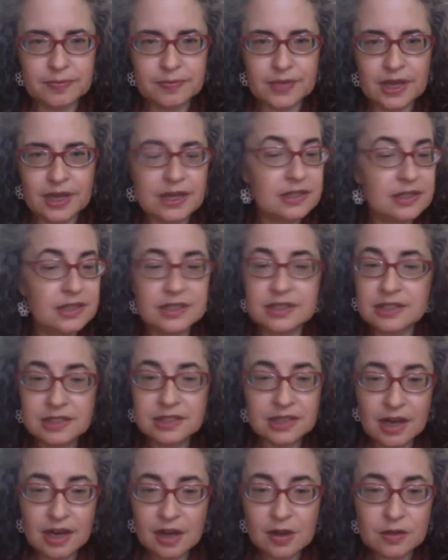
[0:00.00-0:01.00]
and it doesn't
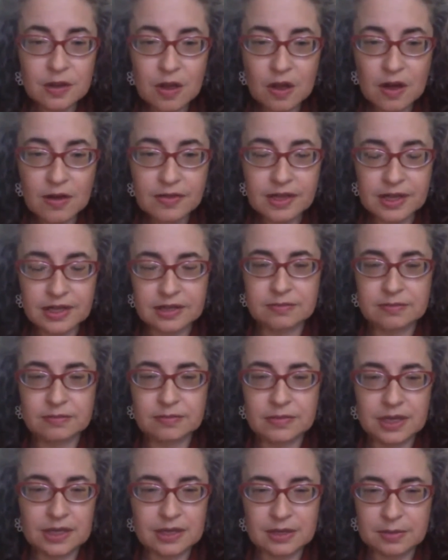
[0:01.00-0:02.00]
say how long
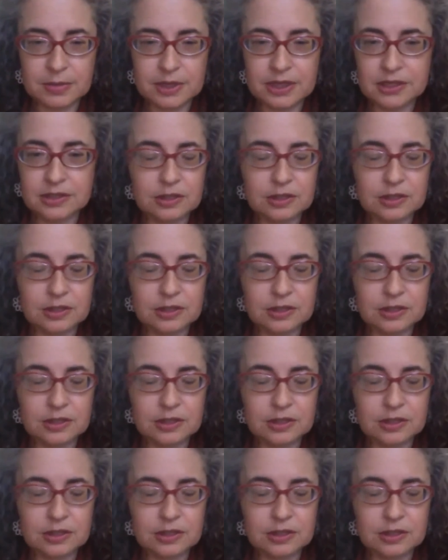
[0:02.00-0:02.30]
they can be.